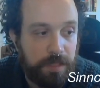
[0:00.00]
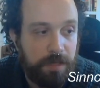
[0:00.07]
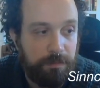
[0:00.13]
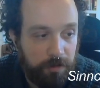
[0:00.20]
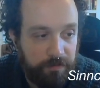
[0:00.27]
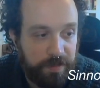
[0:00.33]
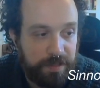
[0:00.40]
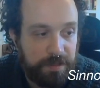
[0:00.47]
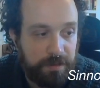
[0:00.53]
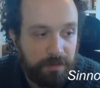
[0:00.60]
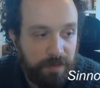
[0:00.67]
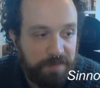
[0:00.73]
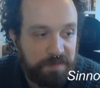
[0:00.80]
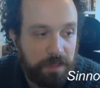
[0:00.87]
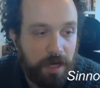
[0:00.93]
Perfect.
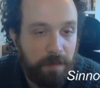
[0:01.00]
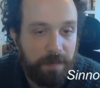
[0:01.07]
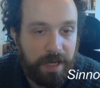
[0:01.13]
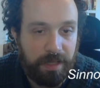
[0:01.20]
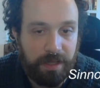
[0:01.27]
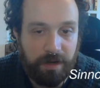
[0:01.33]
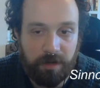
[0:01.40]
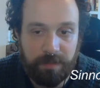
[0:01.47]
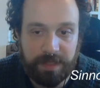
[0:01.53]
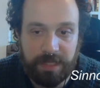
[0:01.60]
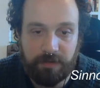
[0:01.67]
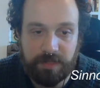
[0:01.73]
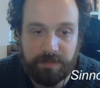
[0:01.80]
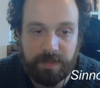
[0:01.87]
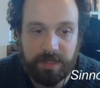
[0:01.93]
We have a compile error, but that
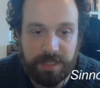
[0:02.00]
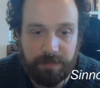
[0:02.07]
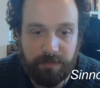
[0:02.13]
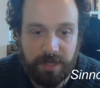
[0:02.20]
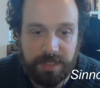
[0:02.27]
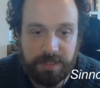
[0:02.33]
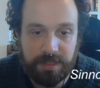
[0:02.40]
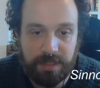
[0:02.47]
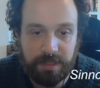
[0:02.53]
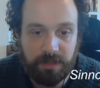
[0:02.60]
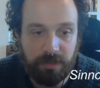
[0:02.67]
was because I pressed